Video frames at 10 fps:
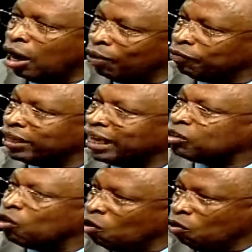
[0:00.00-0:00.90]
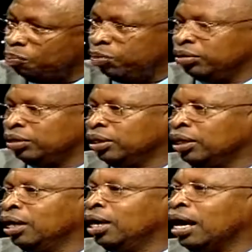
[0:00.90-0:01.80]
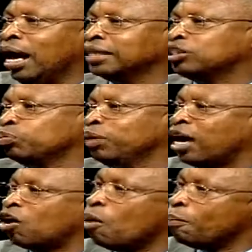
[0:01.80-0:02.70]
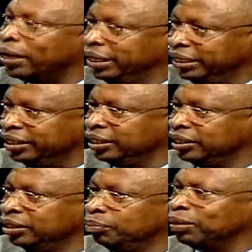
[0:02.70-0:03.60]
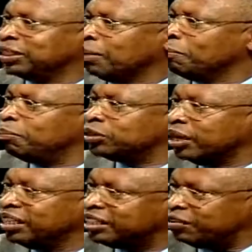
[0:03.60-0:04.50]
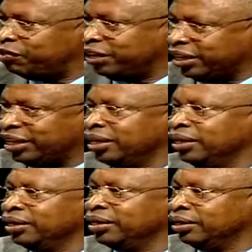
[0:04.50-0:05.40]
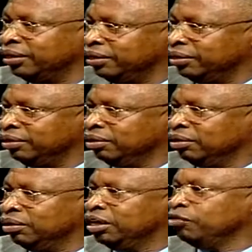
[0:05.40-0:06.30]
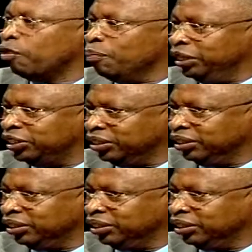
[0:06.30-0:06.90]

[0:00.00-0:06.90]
However, that hope has to be accompanied by some scientific information.